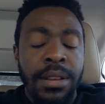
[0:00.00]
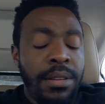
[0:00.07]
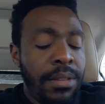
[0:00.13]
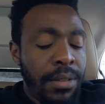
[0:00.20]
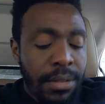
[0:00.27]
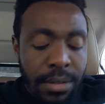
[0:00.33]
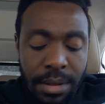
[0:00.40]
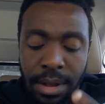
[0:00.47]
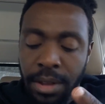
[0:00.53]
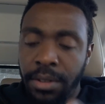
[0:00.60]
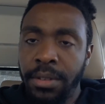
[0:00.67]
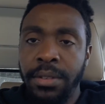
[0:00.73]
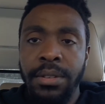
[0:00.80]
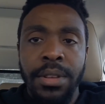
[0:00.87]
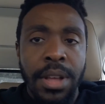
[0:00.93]
It
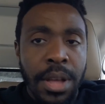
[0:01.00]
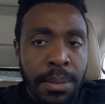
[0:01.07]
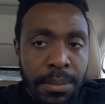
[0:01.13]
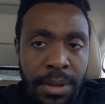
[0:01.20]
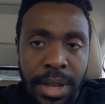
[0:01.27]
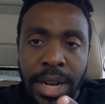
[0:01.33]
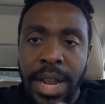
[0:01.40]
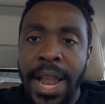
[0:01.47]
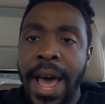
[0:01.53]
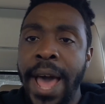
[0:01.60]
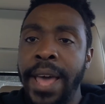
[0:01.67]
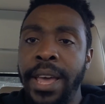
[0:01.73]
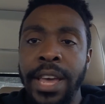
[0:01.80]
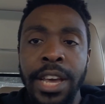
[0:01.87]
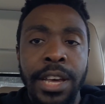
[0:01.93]
just comes in a
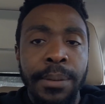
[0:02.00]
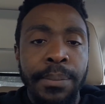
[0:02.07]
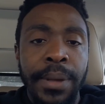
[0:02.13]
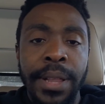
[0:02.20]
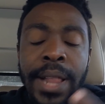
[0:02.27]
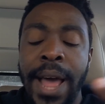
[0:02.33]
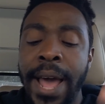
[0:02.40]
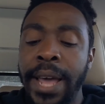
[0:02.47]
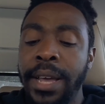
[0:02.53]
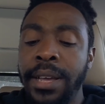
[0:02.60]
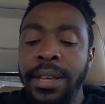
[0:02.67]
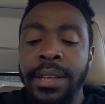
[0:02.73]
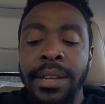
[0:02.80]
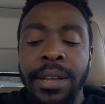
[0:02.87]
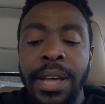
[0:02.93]
lot. It could be like
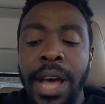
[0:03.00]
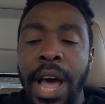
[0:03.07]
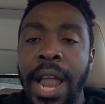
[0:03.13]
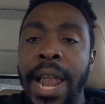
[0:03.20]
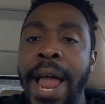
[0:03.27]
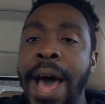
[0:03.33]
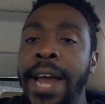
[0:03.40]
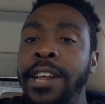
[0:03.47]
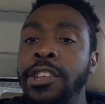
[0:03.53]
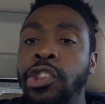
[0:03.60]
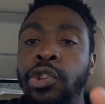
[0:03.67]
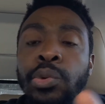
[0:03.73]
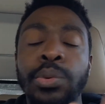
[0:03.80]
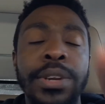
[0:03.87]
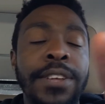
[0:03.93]
a lot of
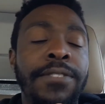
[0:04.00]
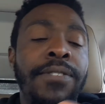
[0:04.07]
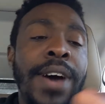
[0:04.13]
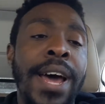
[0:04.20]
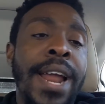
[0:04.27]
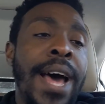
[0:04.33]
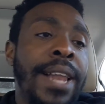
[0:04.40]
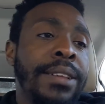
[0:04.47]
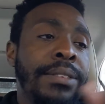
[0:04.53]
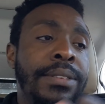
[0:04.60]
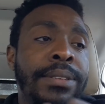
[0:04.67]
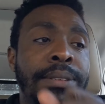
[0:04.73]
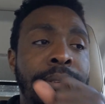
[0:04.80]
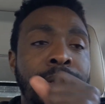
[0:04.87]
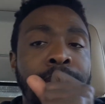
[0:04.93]

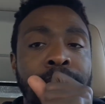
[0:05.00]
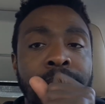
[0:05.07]
$25.